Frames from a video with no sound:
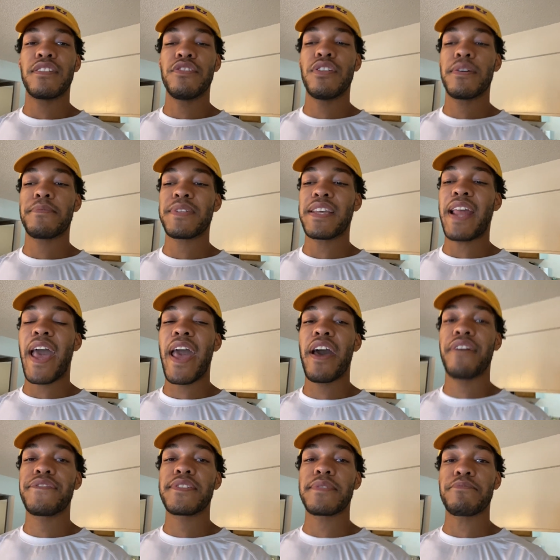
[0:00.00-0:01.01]
you know I'm saying,
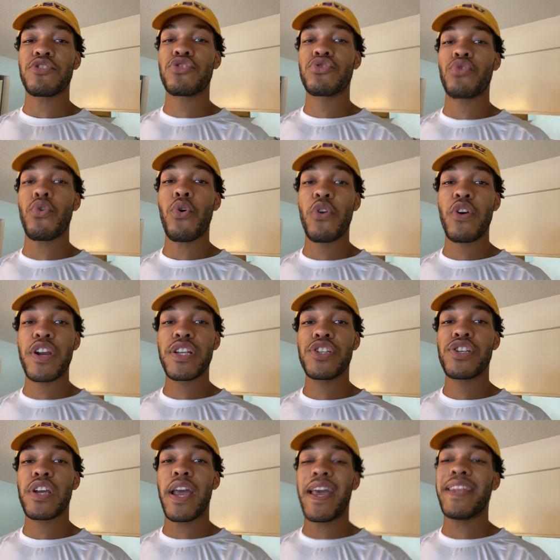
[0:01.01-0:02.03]
have some
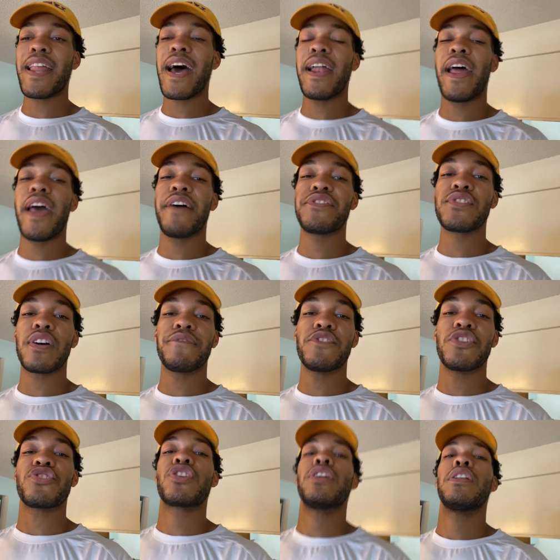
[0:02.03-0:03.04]
storage and not have stuff
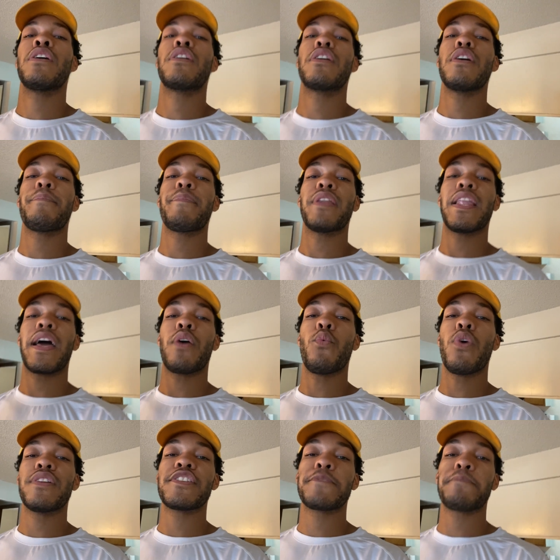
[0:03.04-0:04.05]
just cluttered up in like
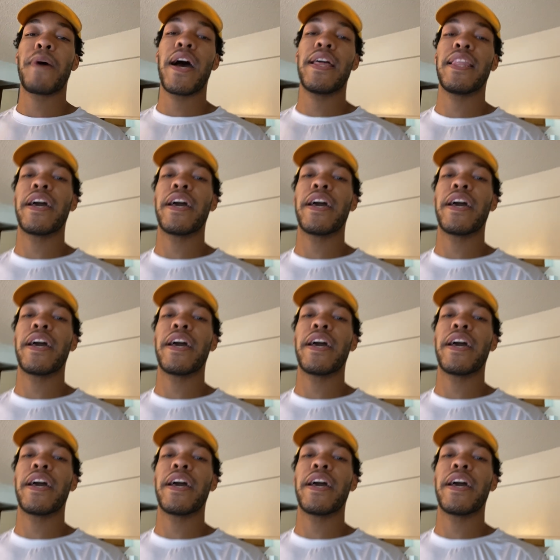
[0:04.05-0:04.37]
one spot,